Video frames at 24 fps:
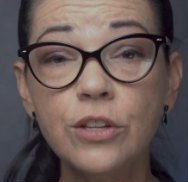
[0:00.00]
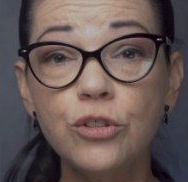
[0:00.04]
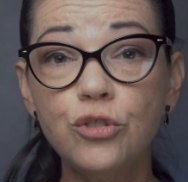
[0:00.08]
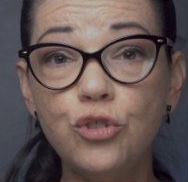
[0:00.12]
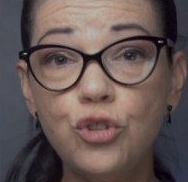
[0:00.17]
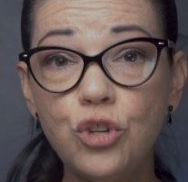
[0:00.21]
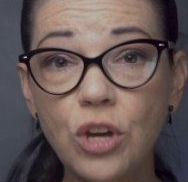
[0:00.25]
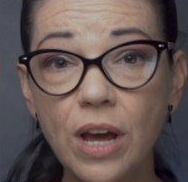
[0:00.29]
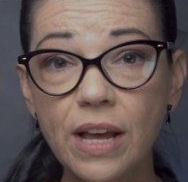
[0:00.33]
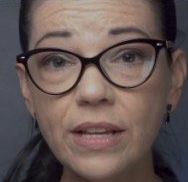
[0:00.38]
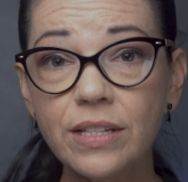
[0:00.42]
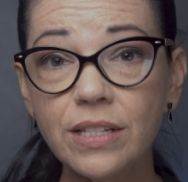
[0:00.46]

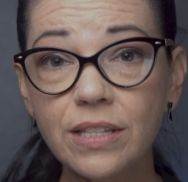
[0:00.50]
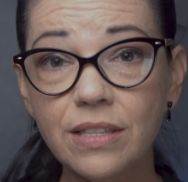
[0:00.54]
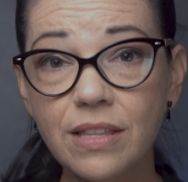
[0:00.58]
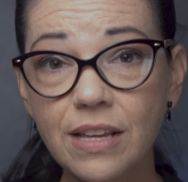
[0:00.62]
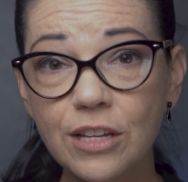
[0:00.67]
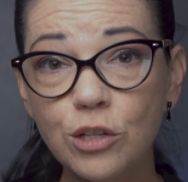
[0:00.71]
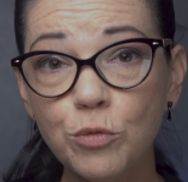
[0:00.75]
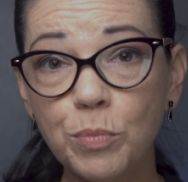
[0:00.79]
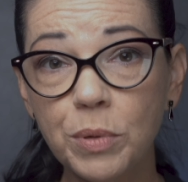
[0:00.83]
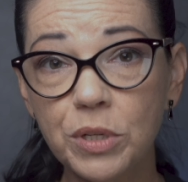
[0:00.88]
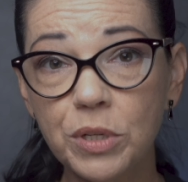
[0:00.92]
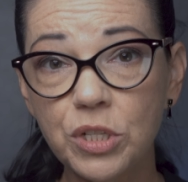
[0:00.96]
Just
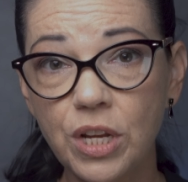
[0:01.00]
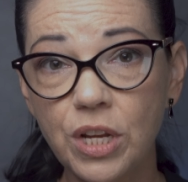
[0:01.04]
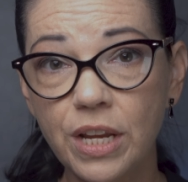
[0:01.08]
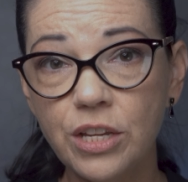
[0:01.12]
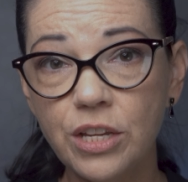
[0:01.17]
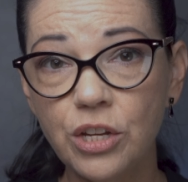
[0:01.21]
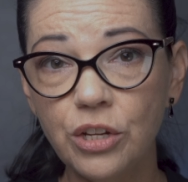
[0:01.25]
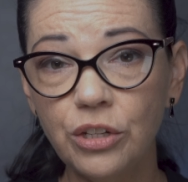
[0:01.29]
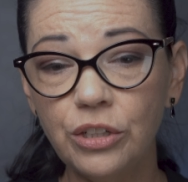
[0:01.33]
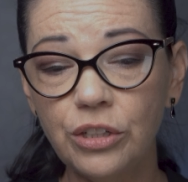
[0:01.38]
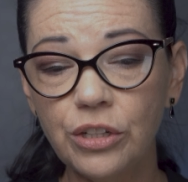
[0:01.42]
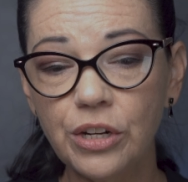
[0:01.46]
this
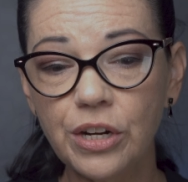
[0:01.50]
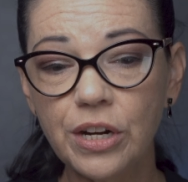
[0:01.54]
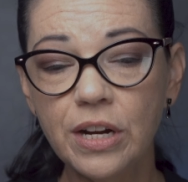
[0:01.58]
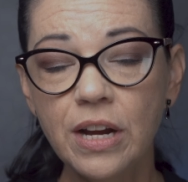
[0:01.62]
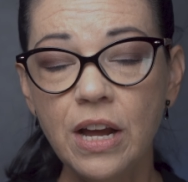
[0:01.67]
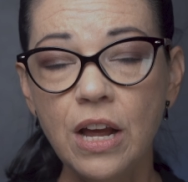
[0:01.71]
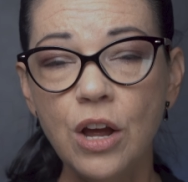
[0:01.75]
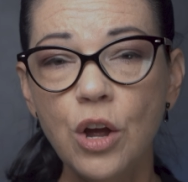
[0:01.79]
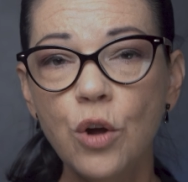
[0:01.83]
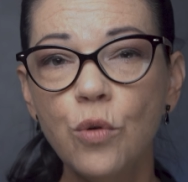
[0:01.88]
particular